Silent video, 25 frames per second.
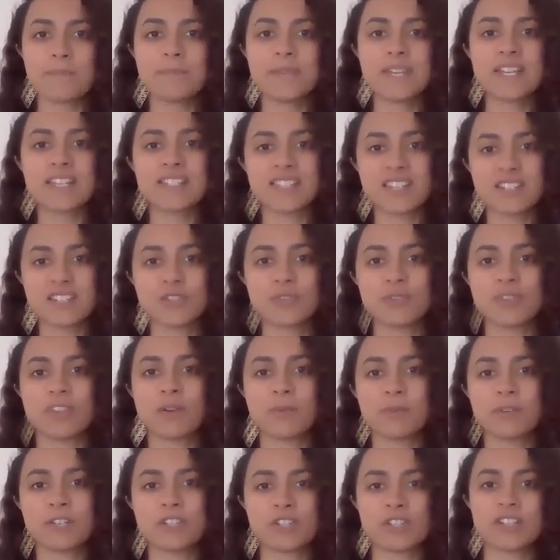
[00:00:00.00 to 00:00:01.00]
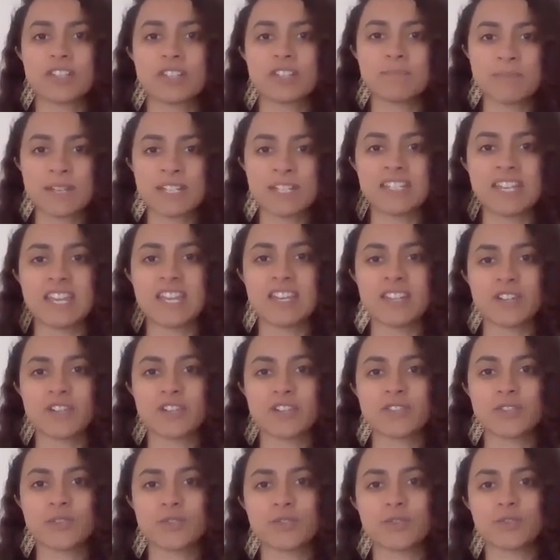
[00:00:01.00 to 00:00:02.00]
because I do think we should maintain
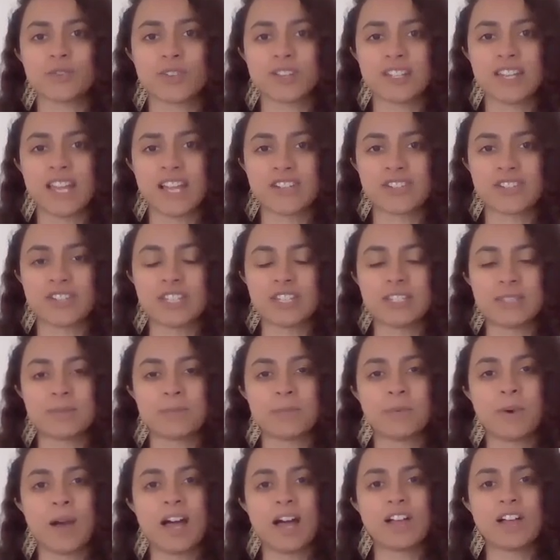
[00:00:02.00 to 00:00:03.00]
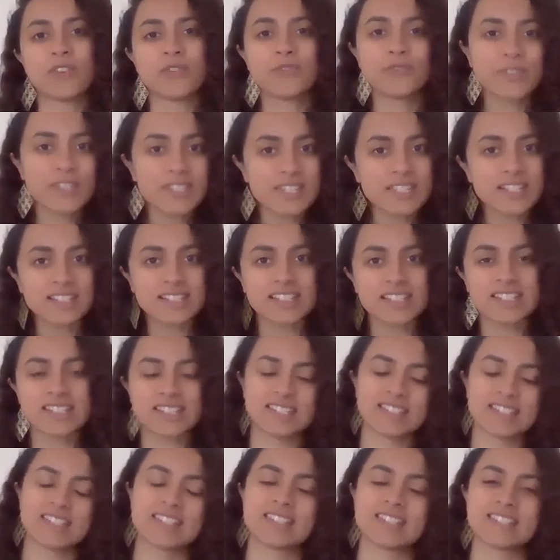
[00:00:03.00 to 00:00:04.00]
our social connections while physically
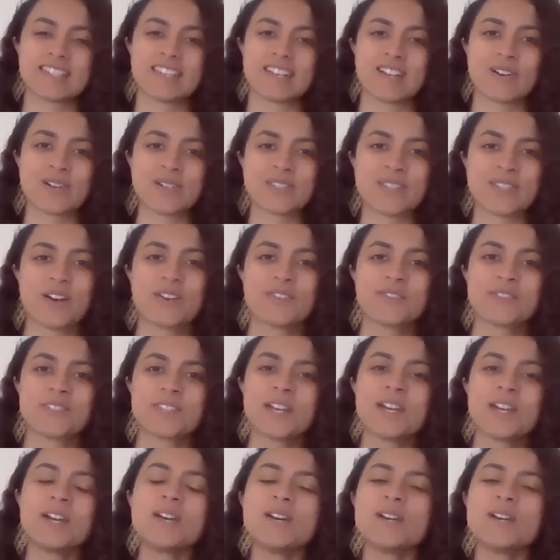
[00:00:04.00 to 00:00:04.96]
distancing ourselves.